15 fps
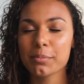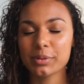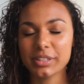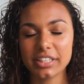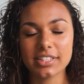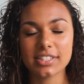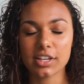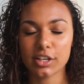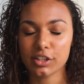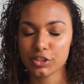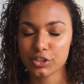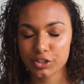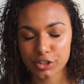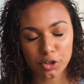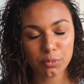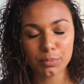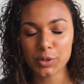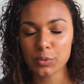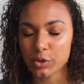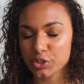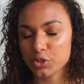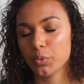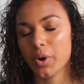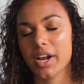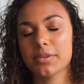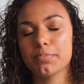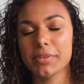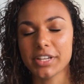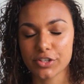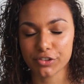please show me what you
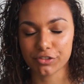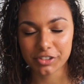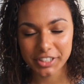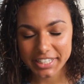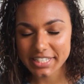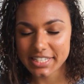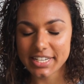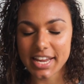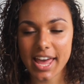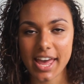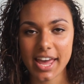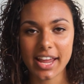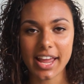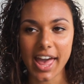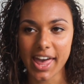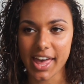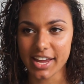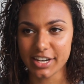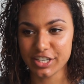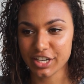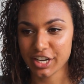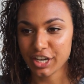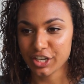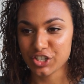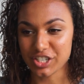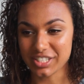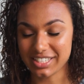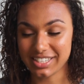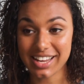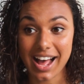want me to read today and
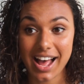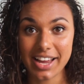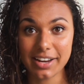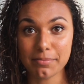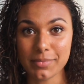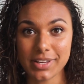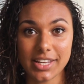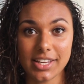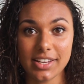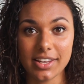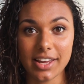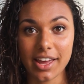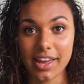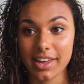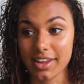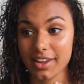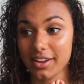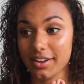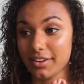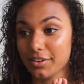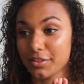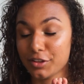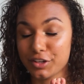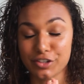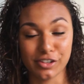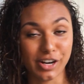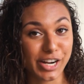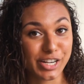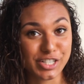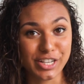just guide me in the
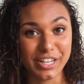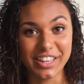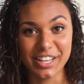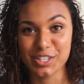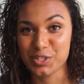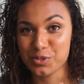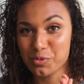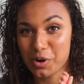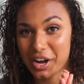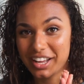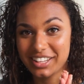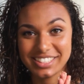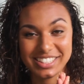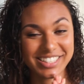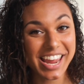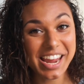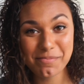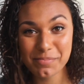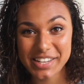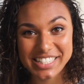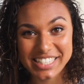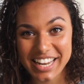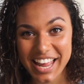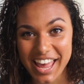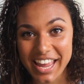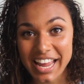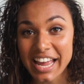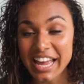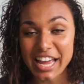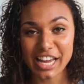direction that you want to take me
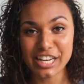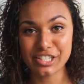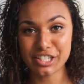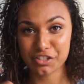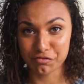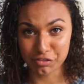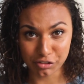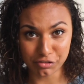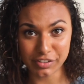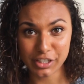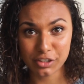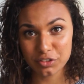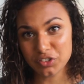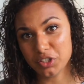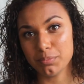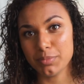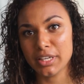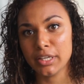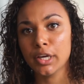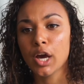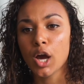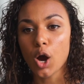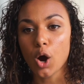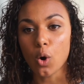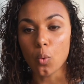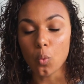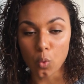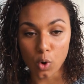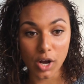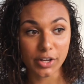today, and just reveal to me
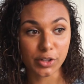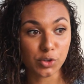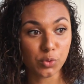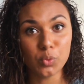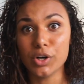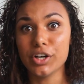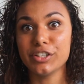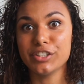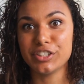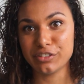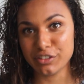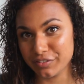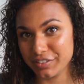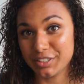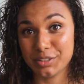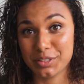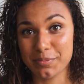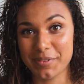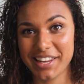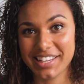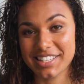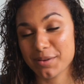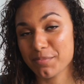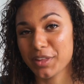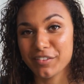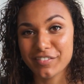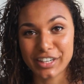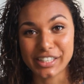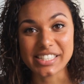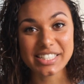what you want to reveal to me. Something
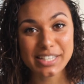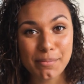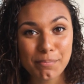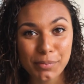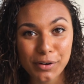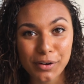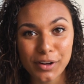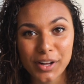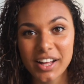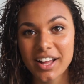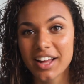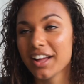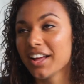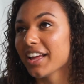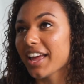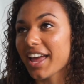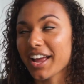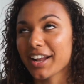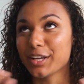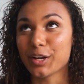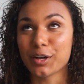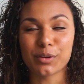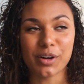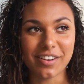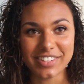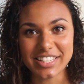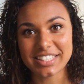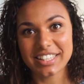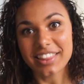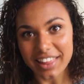very simple, and you know,
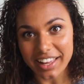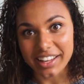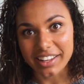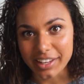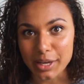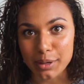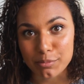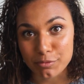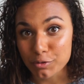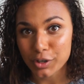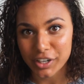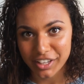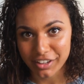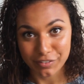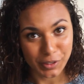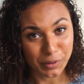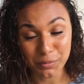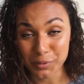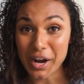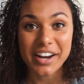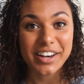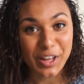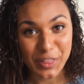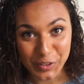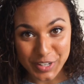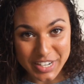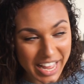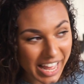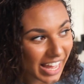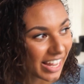obviously thanking him for giving you another
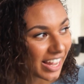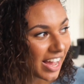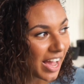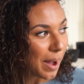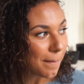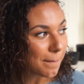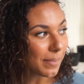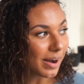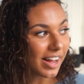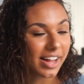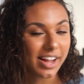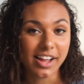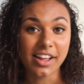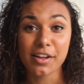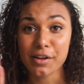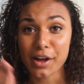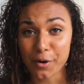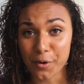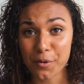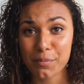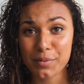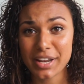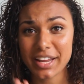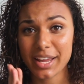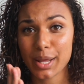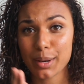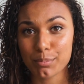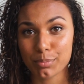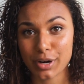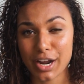day. But opening
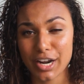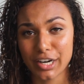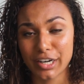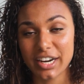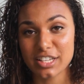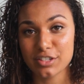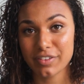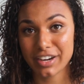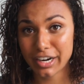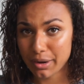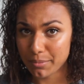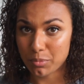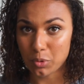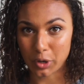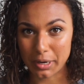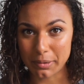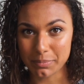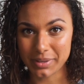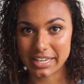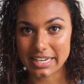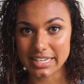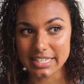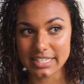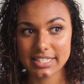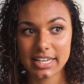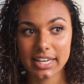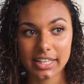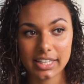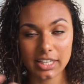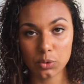in prayer is very important because
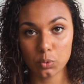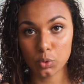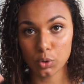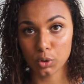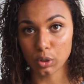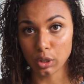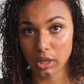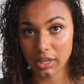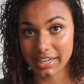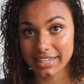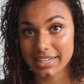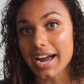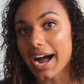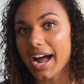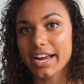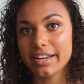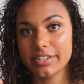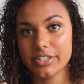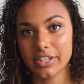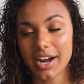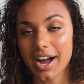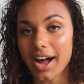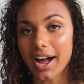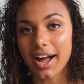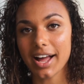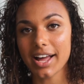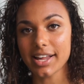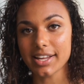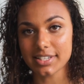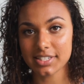he will guide your
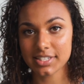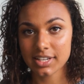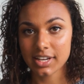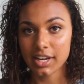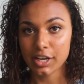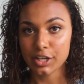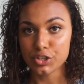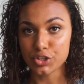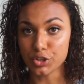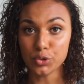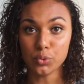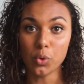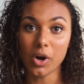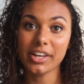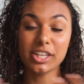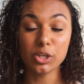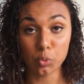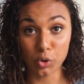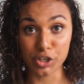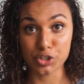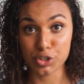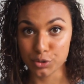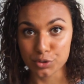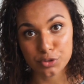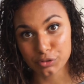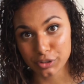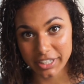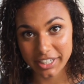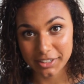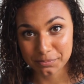eyes to what he wants you to
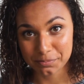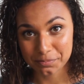read.